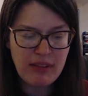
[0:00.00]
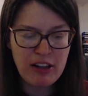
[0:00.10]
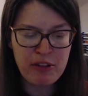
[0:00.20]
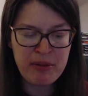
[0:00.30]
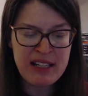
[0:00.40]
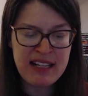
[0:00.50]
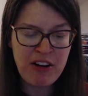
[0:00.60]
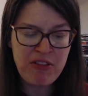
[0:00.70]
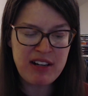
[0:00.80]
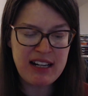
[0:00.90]
3
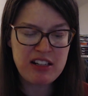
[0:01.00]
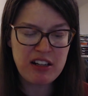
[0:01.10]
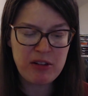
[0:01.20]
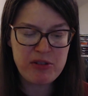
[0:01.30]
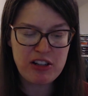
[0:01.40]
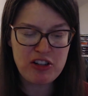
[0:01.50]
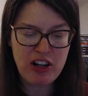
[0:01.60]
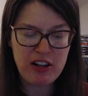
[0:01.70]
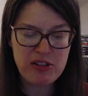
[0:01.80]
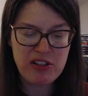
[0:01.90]
down, 9 to go, said
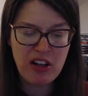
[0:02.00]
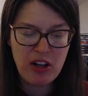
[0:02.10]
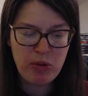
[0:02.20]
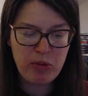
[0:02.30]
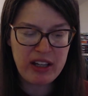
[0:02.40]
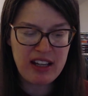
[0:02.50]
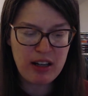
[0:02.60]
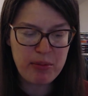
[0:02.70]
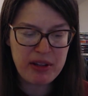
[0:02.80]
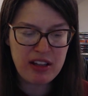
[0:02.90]
Charles, winking
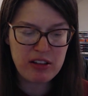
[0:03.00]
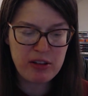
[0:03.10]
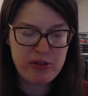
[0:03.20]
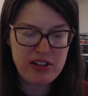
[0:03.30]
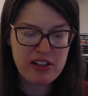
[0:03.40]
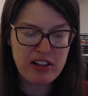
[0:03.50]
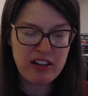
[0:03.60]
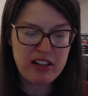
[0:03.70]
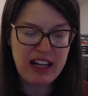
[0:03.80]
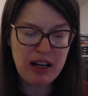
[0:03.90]
up at the closest
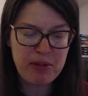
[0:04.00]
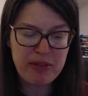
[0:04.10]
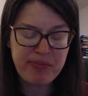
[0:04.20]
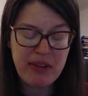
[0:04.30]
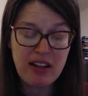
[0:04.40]
security camera.